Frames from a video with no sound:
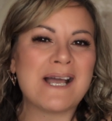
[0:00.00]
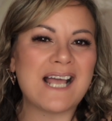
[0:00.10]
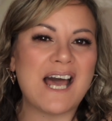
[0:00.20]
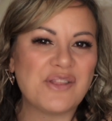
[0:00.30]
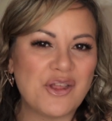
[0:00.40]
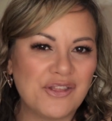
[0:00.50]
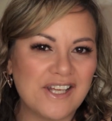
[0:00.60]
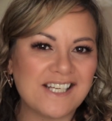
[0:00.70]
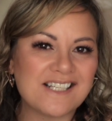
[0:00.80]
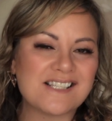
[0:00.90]
other
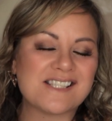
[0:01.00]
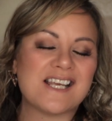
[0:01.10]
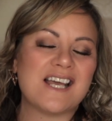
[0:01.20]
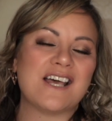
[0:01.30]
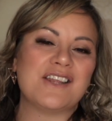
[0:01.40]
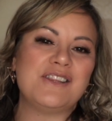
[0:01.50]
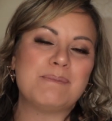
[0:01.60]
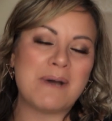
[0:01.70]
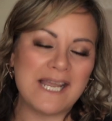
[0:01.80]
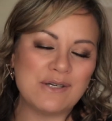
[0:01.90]
things, the
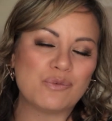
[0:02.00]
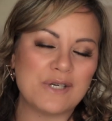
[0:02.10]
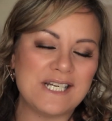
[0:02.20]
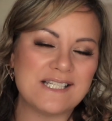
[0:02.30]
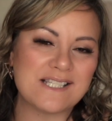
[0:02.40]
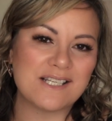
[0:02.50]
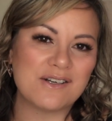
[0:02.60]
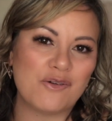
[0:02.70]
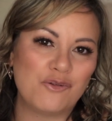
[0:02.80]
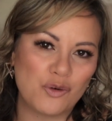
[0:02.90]
main
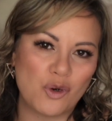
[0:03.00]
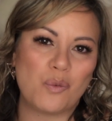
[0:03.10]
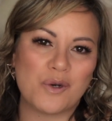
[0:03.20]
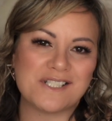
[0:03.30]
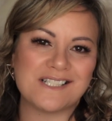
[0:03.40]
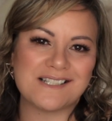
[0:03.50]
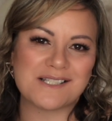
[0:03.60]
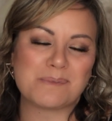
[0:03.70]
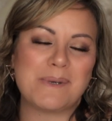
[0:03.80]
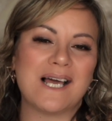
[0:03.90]
reason for not wanting
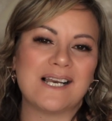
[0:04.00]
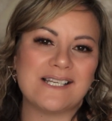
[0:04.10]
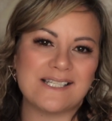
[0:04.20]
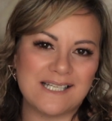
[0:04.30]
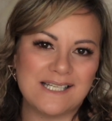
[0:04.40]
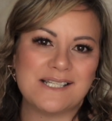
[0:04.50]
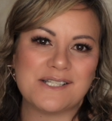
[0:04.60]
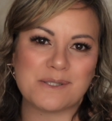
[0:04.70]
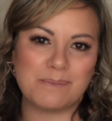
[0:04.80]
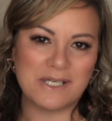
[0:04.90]
this palette
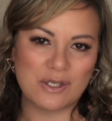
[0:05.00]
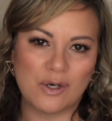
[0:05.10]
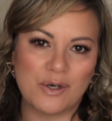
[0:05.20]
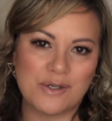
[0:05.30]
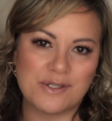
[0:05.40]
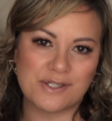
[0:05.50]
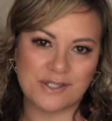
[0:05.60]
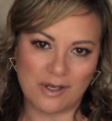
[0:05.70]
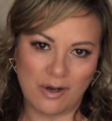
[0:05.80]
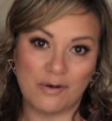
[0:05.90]
is
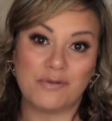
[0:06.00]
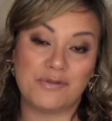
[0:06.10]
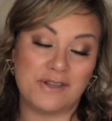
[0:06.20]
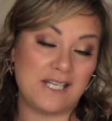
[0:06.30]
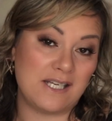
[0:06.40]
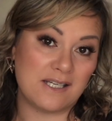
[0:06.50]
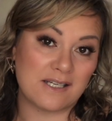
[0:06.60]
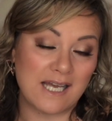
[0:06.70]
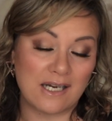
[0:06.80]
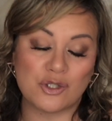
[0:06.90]
because of the
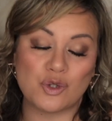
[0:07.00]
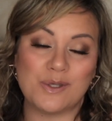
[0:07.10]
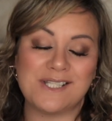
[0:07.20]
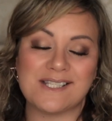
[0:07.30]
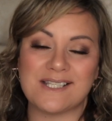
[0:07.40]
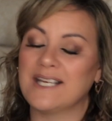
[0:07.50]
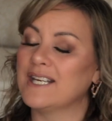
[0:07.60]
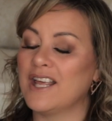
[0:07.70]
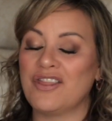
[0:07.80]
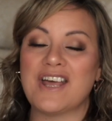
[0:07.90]
colour choices in
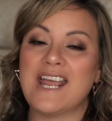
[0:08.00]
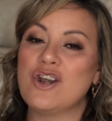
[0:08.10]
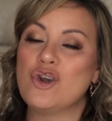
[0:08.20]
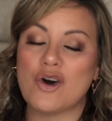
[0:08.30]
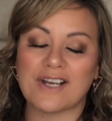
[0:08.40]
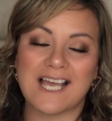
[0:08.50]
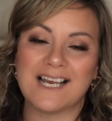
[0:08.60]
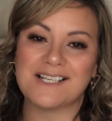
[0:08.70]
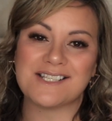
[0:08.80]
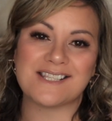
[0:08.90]
it. They are not
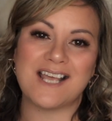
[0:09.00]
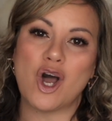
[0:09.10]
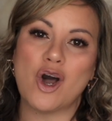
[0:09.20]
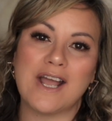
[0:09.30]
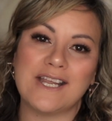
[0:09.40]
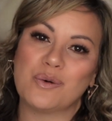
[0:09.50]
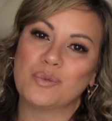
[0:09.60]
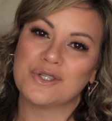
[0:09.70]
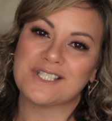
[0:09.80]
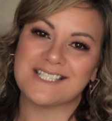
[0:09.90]
colours that I
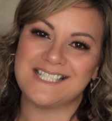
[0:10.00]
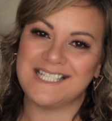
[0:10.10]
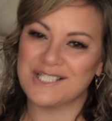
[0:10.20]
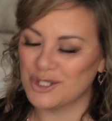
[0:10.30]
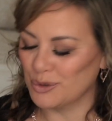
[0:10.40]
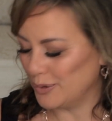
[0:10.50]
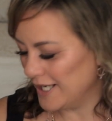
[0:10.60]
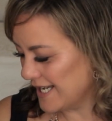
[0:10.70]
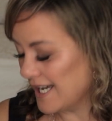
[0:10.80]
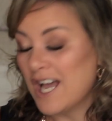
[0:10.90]
would tend to
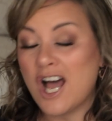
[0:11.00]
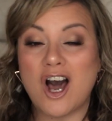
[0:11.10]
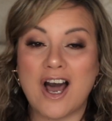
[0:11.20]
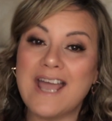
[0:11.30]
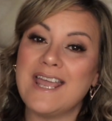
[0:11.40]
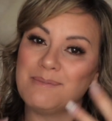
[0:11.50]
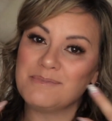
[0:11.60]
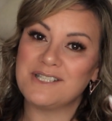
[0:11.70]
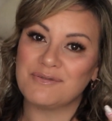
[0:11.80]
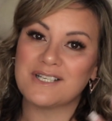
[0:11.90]
wear. I
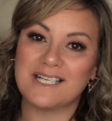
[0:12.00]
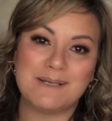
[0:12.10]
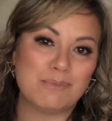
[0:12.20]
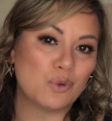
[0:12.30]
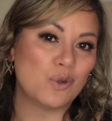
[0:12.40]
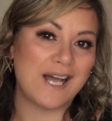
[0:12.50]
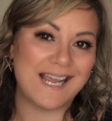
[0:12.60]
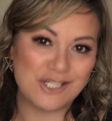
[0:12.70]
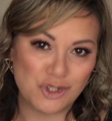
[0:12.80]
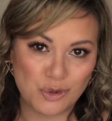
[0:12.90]
am definitely more
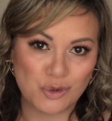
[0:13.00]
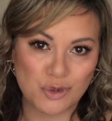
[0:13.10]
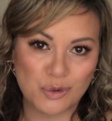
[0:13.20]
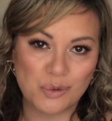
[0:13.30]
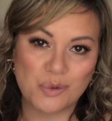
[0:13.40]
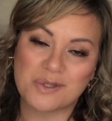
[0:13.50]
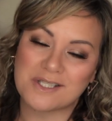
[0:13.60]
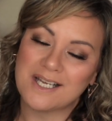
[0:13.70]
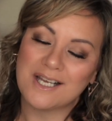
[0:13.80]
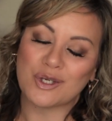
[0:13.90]
a
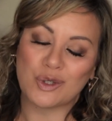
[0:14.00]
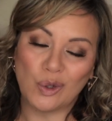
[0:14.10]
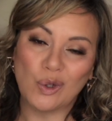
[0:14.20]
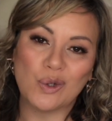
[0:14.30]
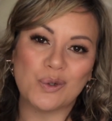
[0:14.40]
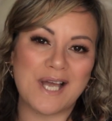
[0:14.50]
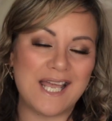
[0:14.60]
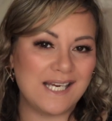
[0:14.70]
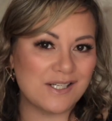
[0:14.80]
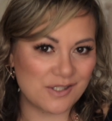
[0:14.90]
neutrals girl,
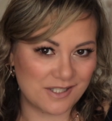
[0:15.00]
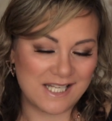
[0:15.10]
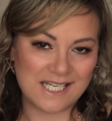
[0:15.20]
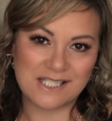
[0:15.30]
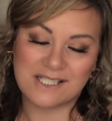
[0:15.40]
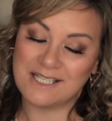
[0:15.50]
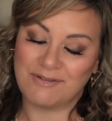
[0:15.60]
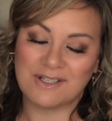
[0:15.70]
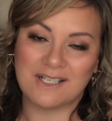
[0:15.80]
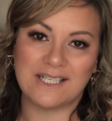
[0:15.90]
and these are
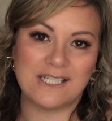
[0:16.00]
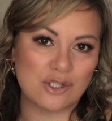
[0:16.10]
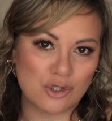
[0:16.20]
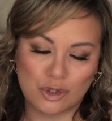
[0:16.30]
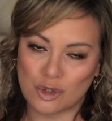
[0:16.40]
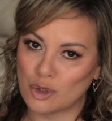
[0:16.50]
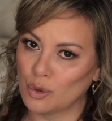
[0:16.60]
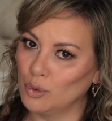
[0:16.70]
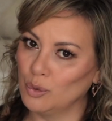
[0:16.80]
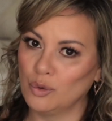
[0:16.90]
definitely
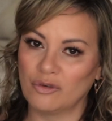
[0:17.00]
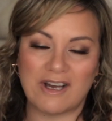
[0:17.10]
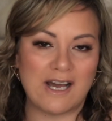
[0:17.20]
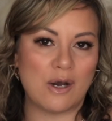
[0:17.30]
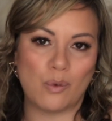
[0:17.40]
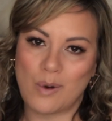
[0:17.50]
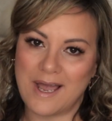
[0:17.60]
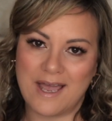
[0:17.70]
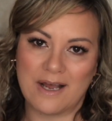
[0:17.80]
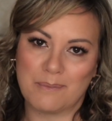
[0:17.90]
too far,
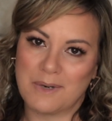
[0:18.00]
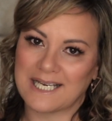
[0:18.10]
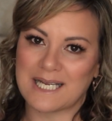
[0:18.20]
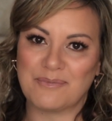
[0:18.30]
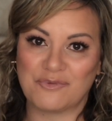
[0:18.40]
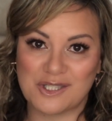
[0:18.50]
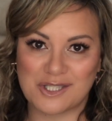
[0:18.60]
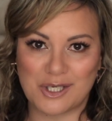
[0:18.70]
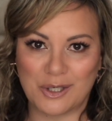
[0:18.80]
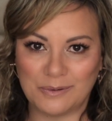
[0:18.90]
way out of my comfort
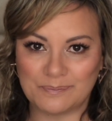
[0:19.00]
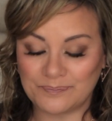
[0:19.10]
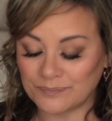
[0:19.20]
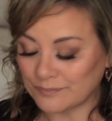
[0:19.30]
zone.